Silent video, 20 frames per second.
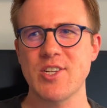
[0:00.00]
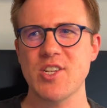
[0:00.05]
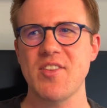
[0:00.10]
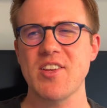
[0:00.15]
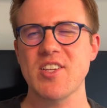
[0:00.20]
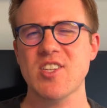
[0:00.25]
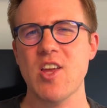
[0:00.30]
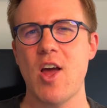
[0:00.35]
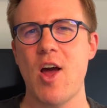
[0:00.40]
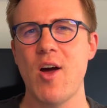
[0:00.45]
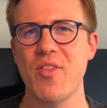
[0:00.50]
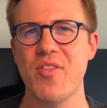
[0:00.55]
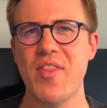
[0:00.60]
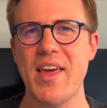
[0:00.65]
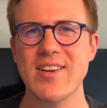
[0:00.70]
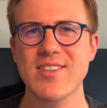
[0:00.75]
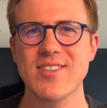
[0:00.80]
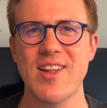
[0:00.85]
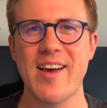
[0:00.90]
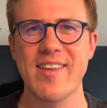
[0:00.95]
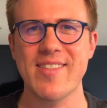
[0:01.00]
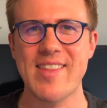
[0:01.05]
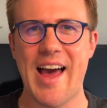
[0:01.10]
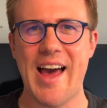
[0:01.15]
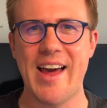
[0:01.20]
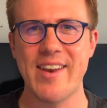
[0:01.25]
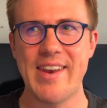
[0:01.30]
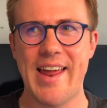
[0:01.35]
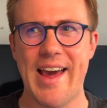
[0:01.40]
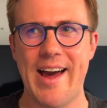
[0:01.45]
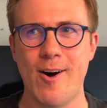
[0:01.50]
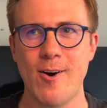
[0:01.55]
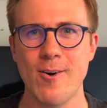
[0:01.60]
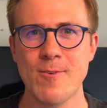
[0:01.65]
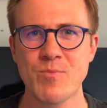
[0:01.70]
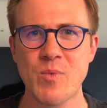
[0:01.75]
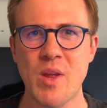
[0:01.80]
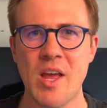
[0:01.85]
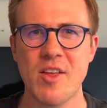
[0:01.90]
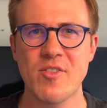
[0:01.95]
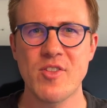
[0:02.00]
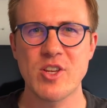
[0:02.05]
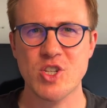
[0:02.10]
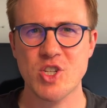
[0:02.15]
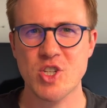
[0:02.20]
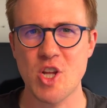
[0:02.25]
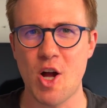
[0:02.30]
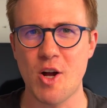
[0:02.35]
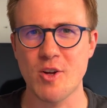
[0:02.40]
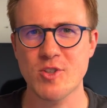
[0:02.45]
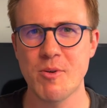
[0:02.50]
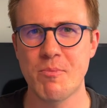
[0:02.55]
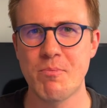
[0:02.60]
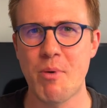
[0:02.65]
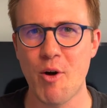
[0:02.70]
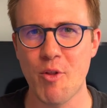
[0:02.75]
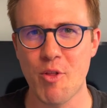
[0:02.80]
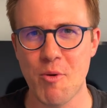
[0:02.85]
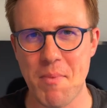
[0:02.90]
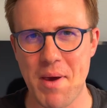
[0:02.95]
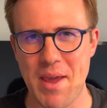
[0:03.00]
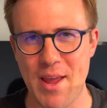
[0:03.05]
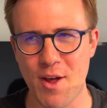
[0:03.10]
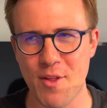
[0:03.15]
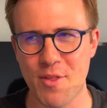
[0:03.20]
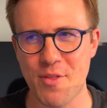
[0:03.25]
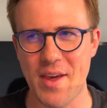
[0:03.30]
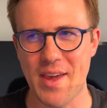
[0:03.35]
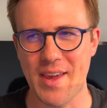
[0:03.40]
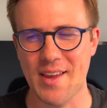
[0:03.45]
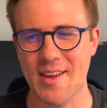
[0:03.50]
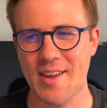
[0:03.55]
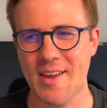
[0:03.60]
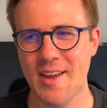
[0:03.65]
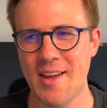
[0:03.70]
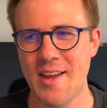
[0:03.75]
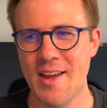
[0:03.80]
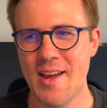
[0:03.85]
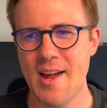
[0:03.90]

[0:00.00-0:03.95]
So there's certain things like that now that start to bother me, I think.